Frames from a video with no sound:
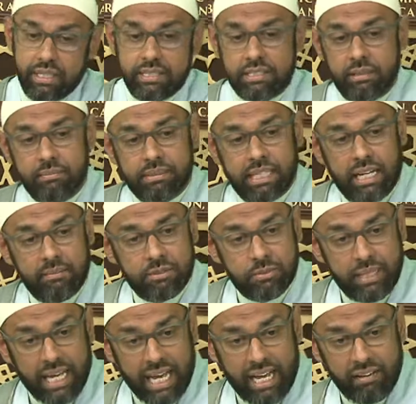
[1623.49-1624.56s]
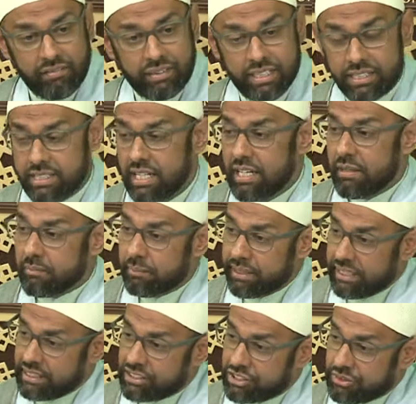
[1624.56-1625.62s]
Sometimes we have this. But
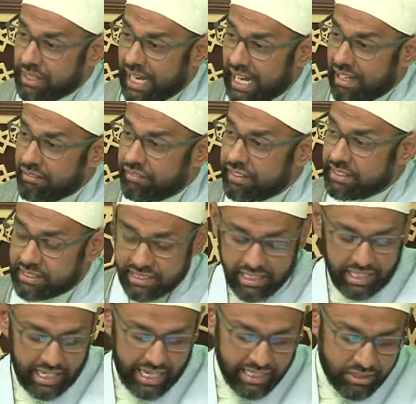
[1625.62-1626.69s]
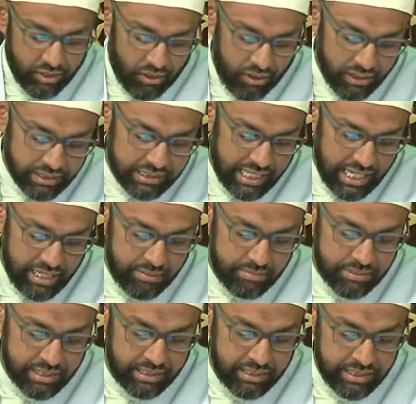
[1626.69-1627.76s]
it's to have it at all
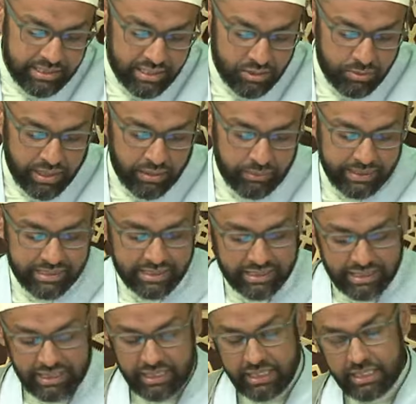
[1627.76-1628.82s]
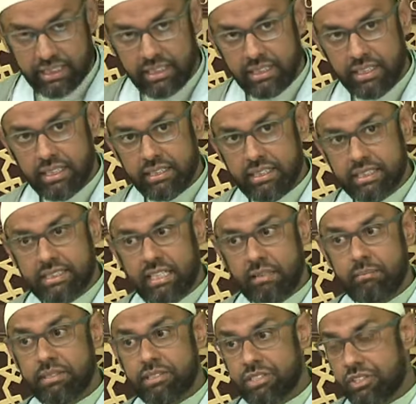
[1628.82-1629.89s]
times. And this is where we see the
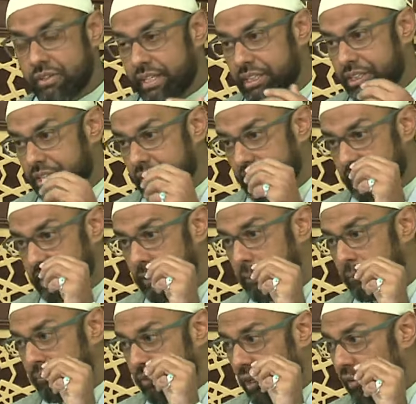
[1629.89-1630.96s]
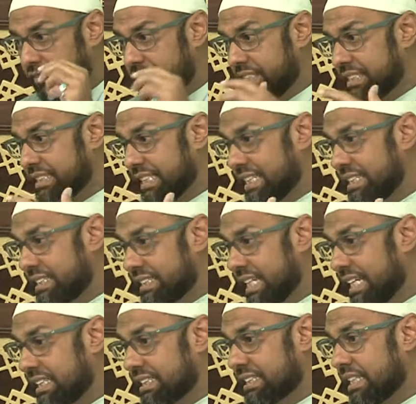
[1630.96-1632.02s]
demonstration of this
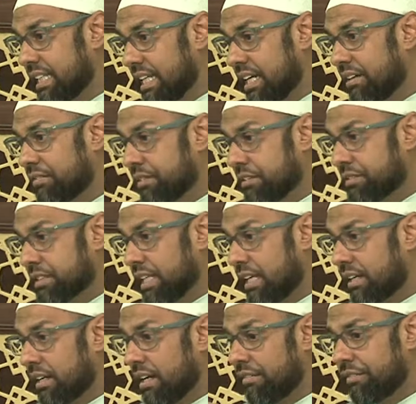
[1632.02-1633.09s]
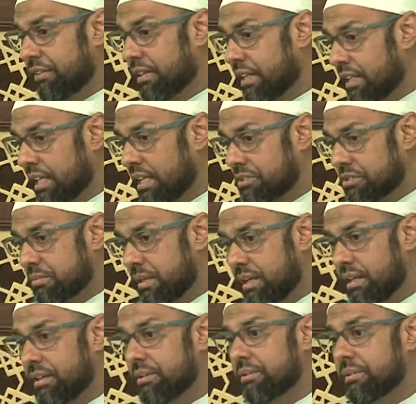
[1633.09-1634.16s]
intense love of Zahra for Allah
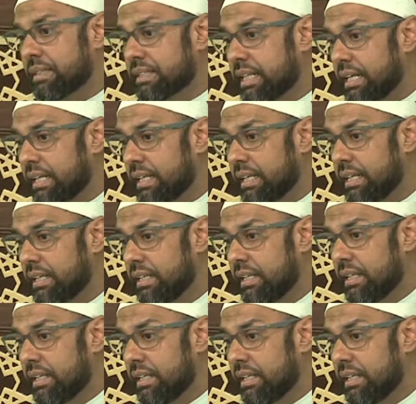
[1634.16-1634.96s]
subhanahu wa ta'ala.